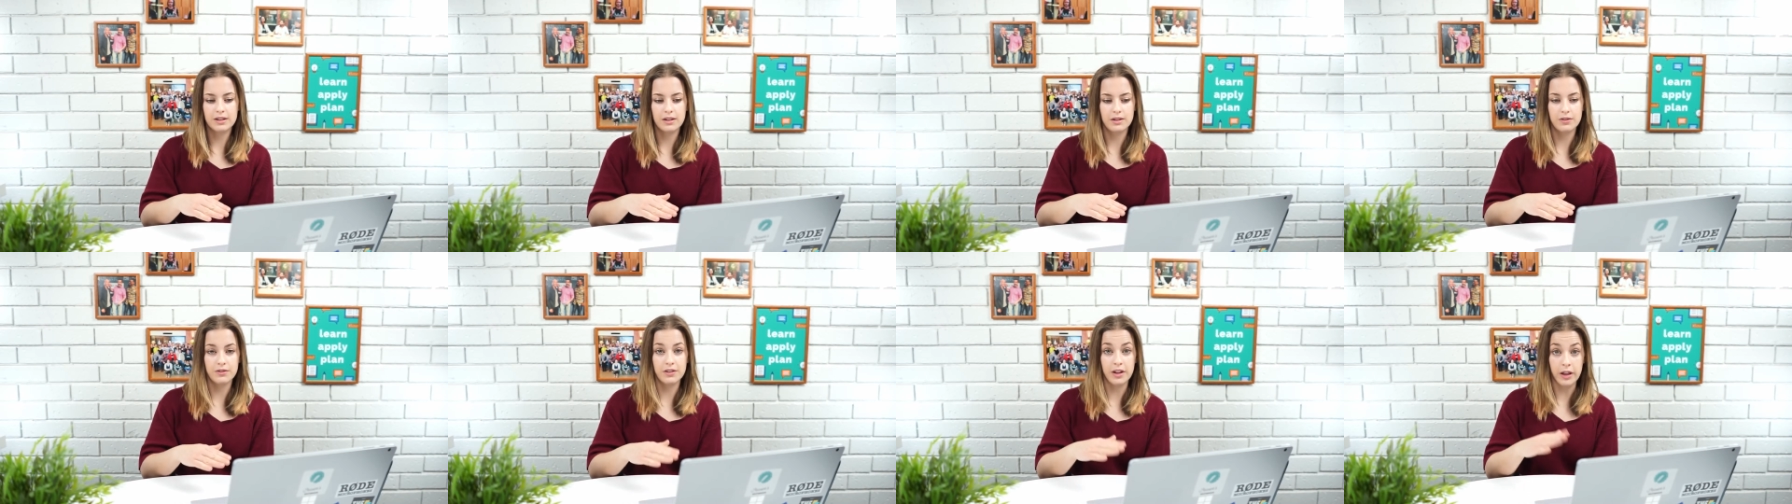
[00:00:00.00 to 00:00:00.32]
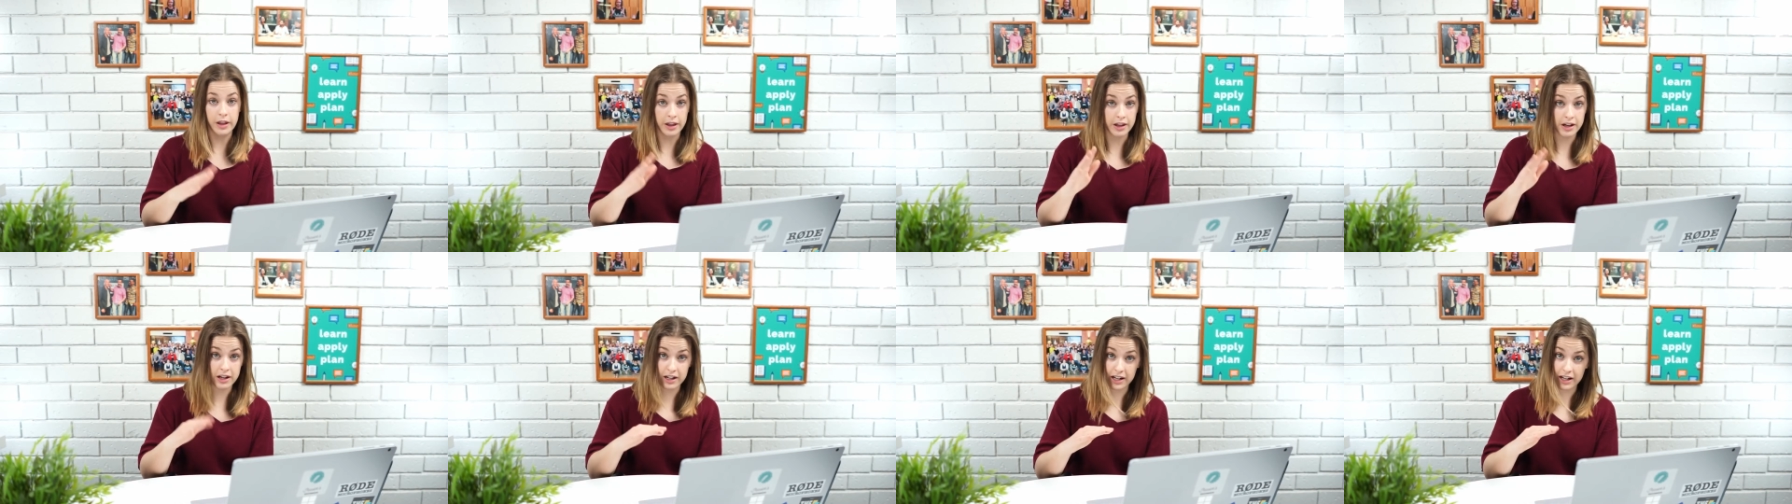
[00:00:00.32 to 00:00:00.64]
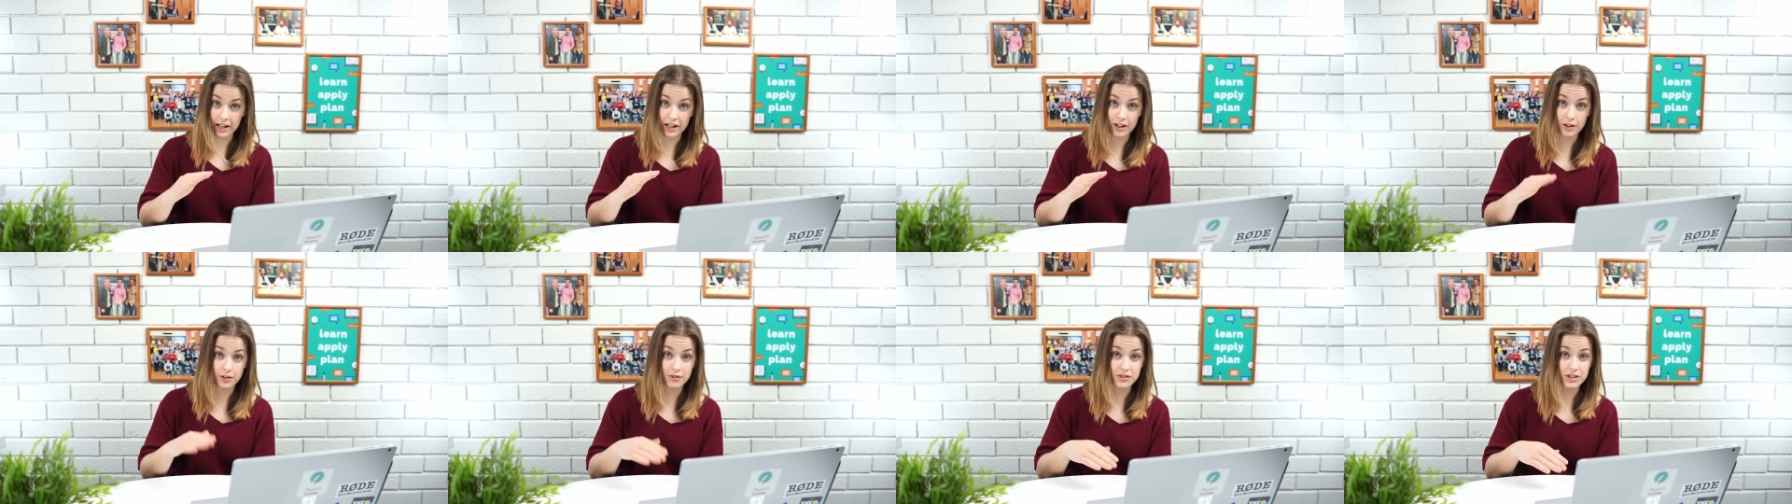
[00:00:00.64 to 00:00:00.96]
the
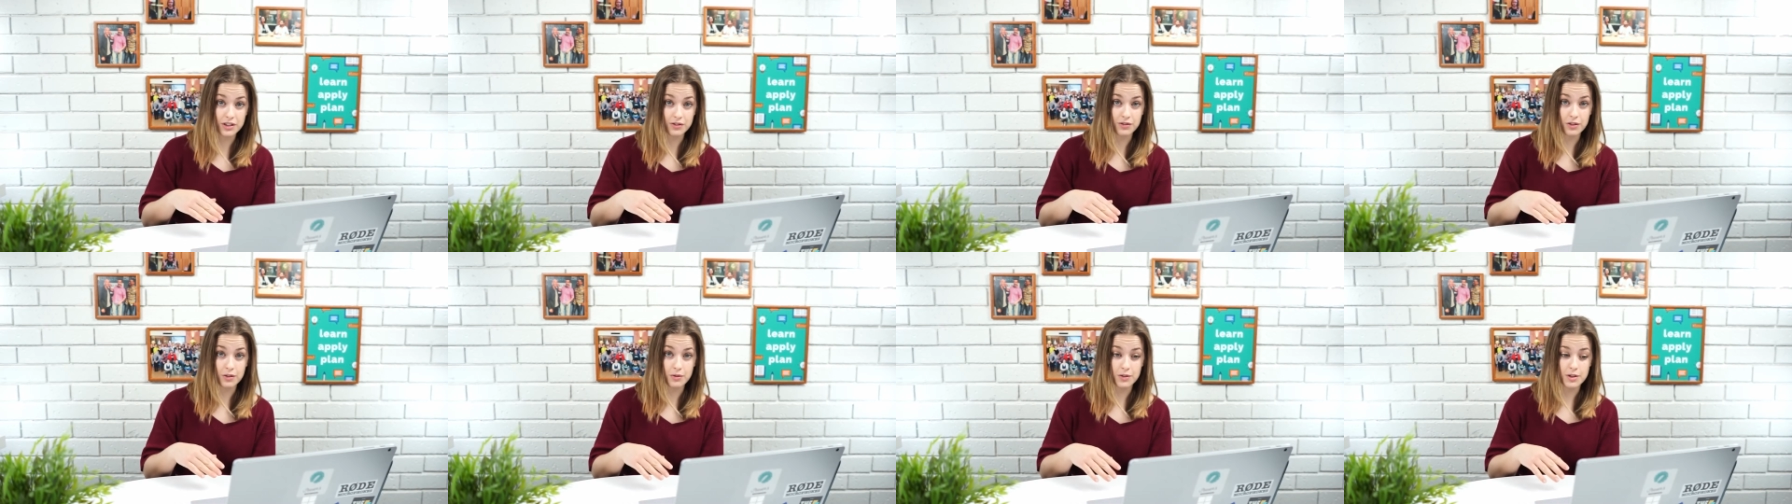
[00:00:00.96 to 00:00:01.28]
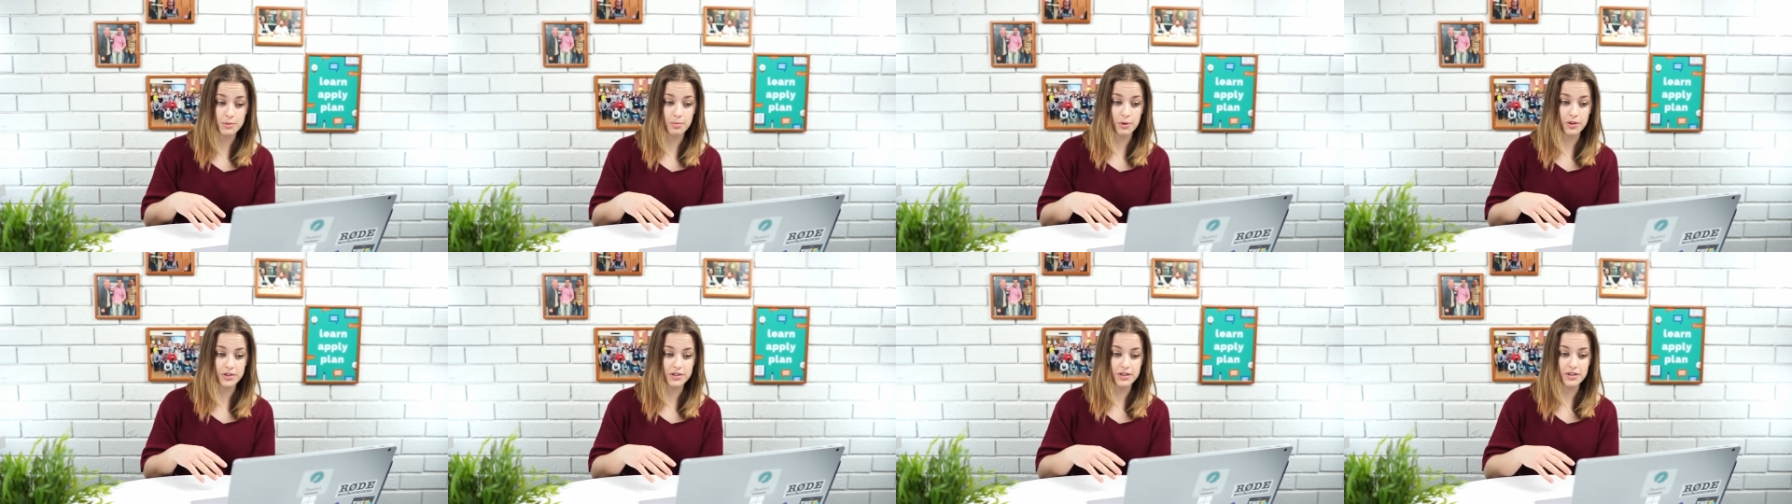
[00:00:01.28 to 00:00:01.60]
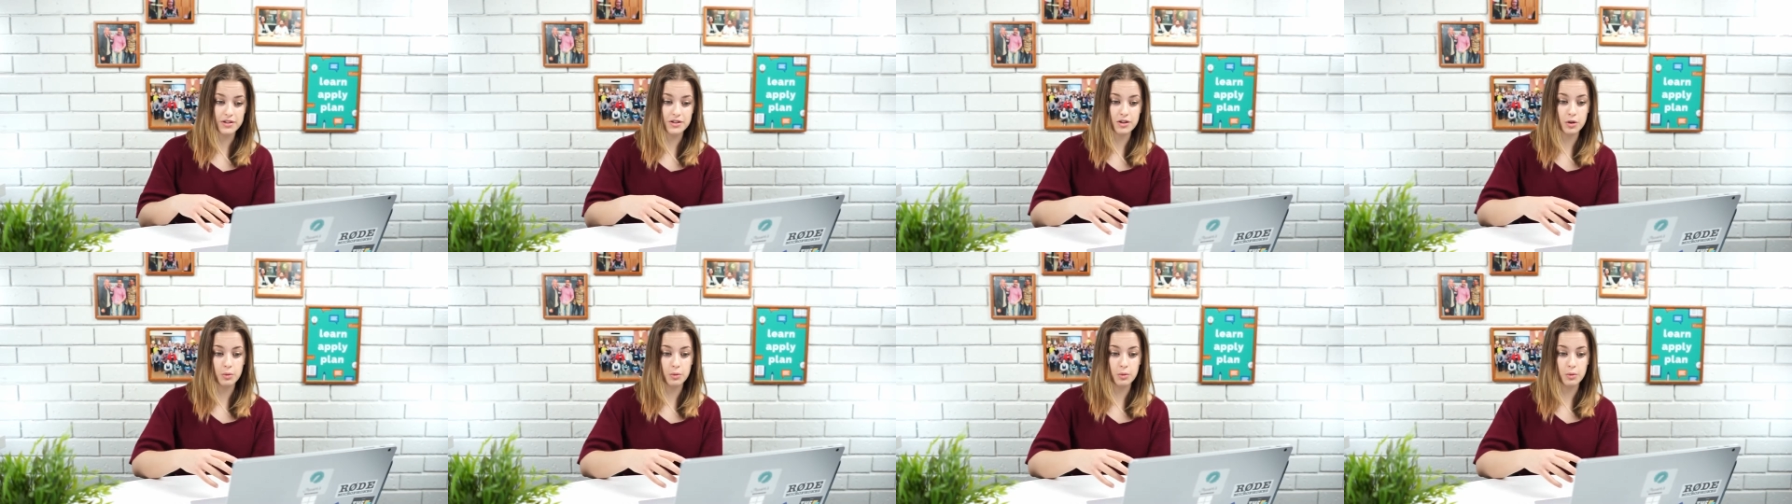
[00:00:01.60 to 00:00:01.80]
validity of different responses to